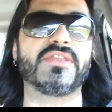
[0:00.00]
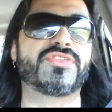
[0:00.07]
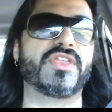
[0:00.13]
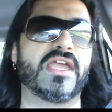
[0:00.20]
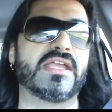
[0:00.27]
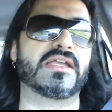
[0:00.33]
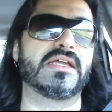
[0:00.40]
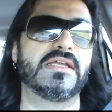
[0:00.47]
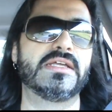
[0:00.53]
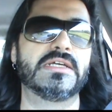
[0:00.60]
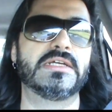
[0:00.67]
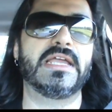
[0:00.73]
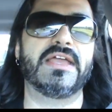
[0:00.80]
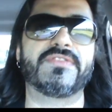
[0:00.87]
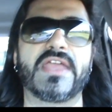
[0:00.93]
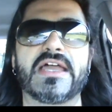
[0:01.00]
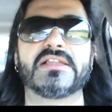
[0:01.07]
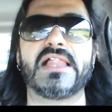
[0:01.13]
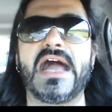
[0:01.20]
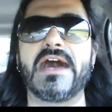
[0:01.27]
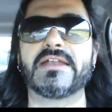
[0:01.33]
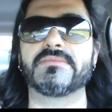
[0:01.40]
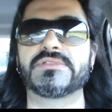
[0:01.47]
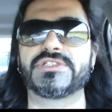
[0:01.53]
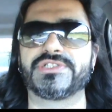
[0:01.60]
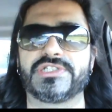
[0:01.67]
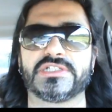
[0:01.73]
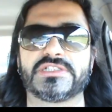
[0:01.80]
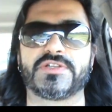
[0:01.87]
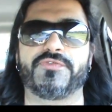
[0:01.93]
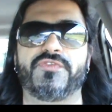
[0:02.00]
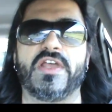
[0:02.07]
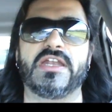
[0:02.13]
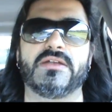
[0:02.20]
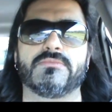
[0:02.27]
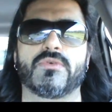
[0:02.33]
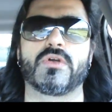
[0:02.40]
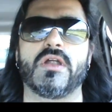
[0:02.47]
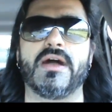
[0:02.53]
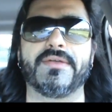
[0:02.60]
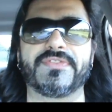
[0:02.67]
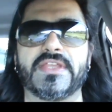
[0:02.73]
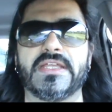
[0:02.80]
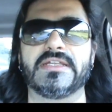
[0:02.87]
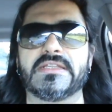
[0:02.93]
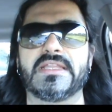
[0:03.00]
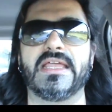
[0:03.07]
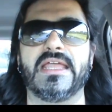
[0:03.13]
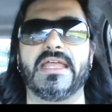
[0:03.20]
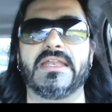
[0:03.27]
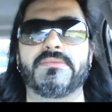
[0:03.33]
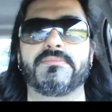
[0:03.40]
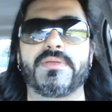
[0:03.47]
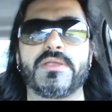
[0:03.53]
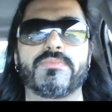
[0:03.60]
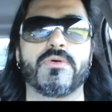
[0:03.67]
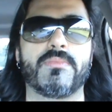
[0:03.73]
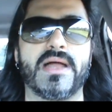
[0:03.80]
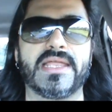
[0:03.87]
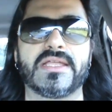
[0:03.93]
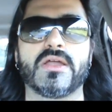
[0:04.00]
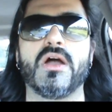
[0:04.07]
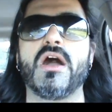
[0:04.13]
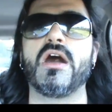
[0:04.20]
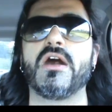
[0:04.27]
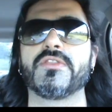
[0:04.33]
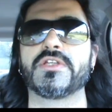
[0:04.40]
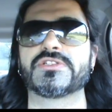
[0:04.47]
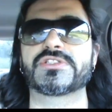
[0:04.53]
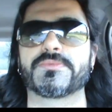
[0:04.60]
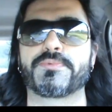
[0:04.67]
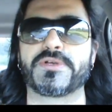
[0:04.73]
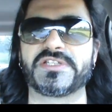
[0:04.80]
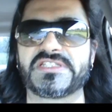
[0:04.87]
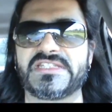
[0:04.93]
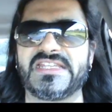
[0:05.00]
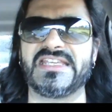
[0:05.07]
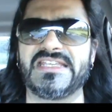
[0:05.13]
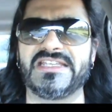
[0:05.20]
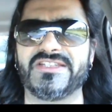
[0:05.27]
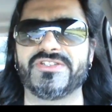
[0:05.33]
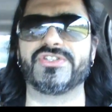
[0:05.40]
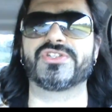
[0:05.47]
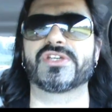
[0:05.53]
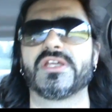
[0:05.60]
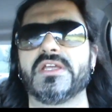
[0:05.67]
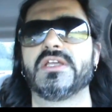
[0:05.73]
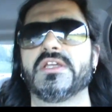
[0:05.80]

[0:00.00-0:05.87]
I think if they allowed him to just defend it more often, then people might go, oh, there's the prestige.